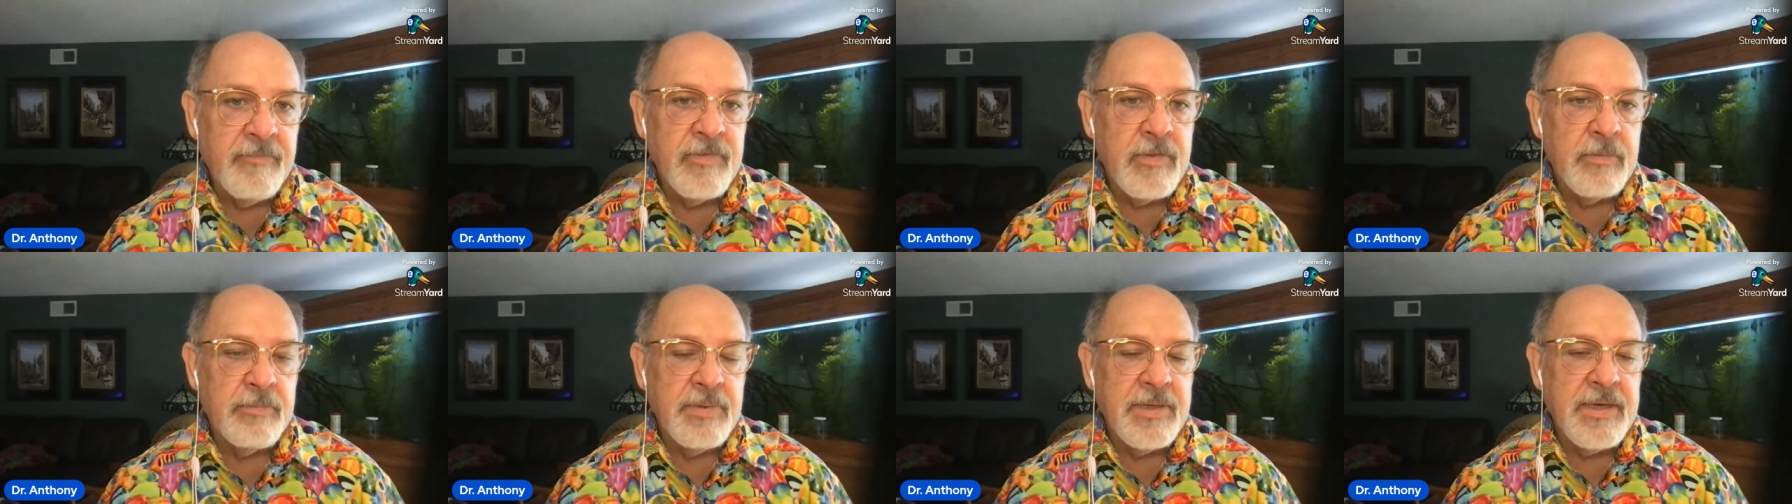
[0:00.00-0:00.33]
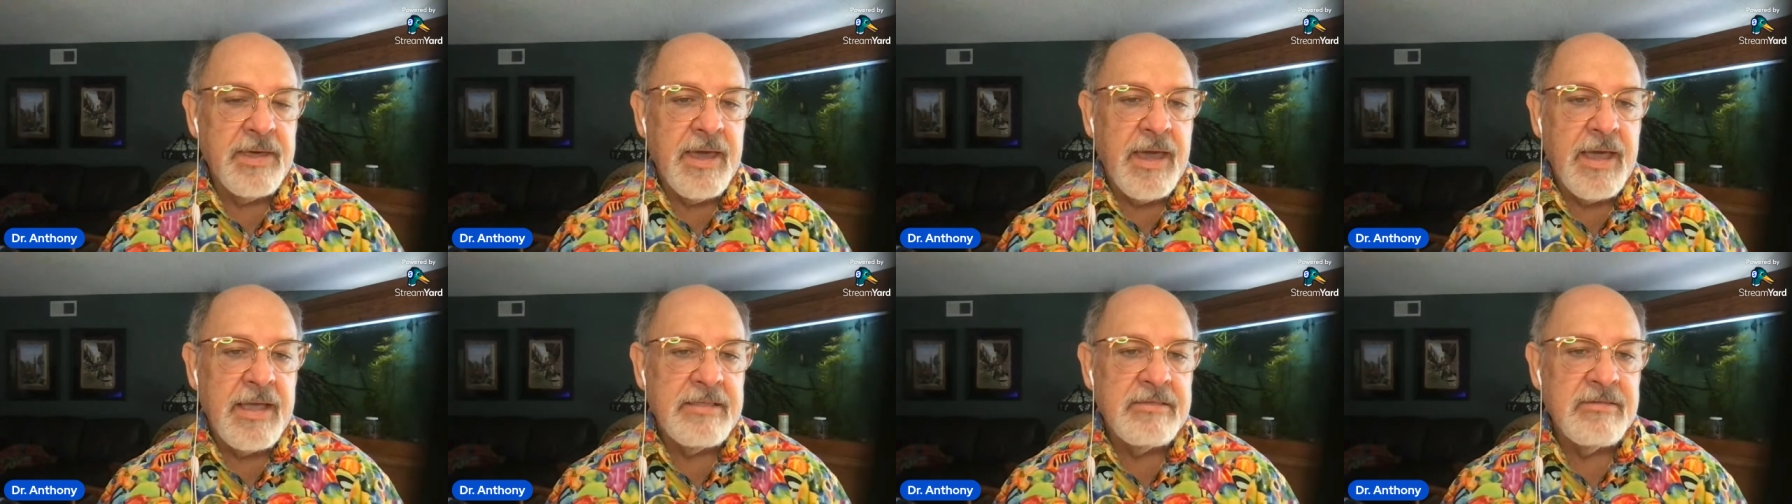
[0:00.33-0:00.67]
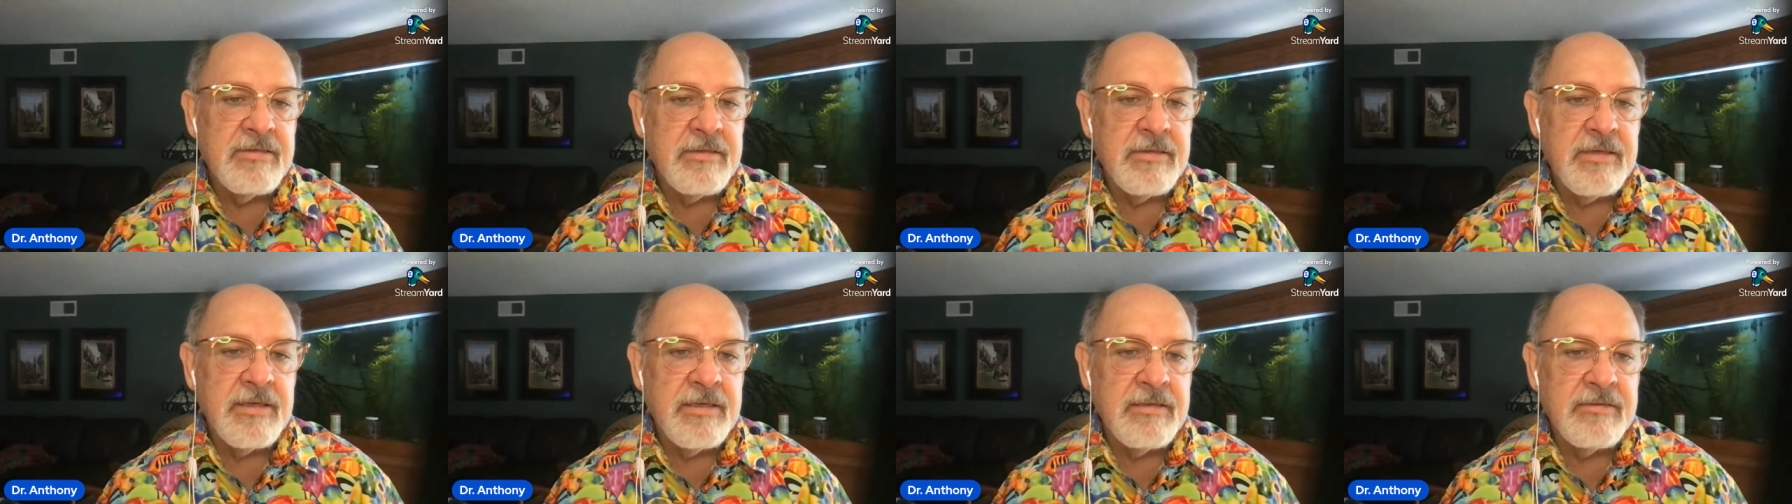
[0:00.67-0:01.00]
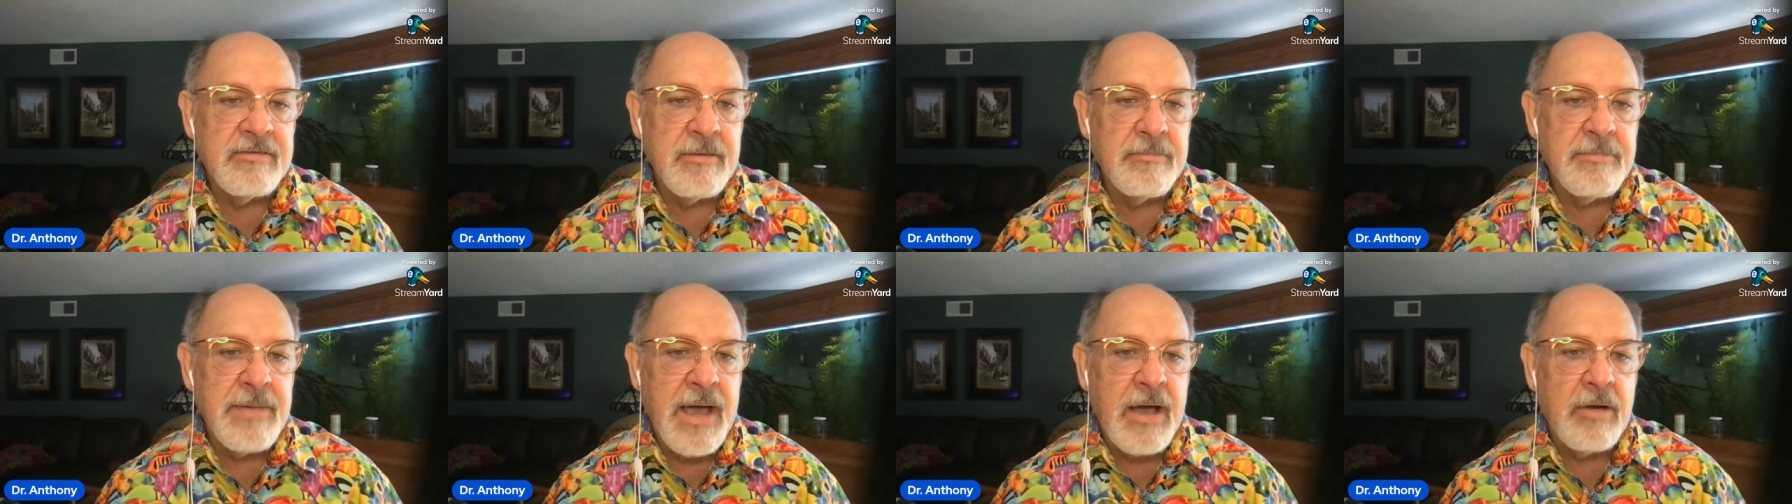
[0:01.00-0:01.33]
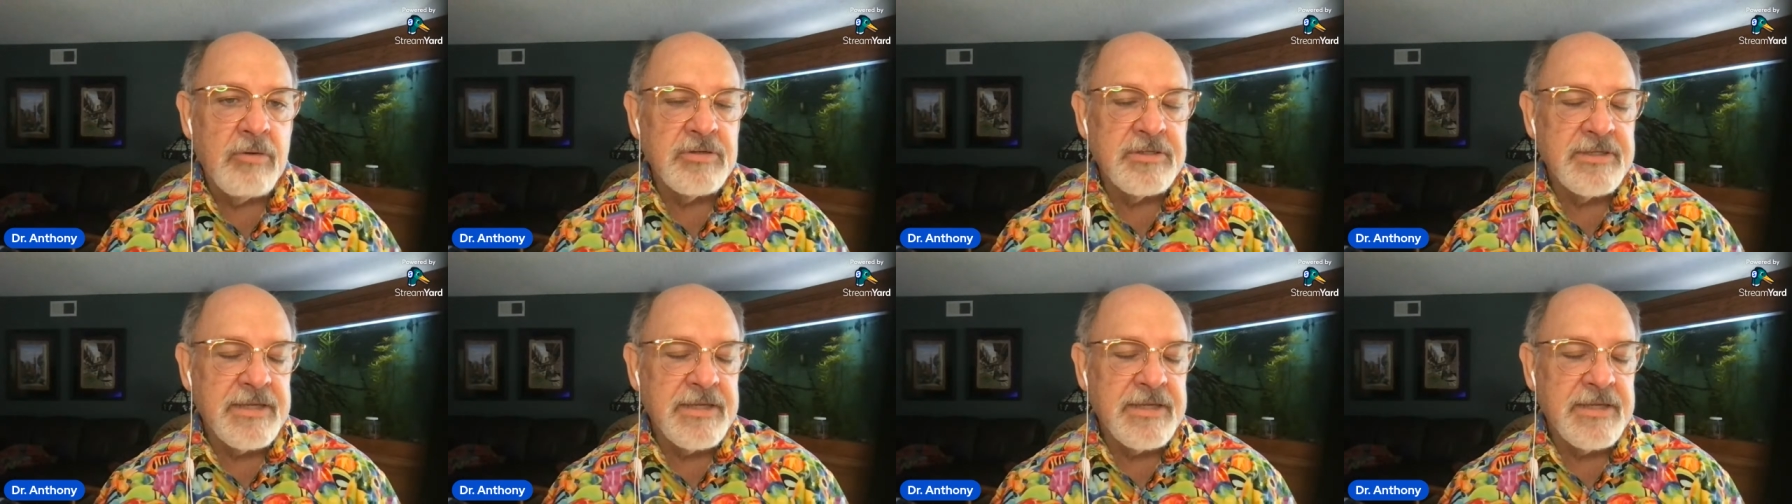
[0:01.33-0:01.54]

the pH is about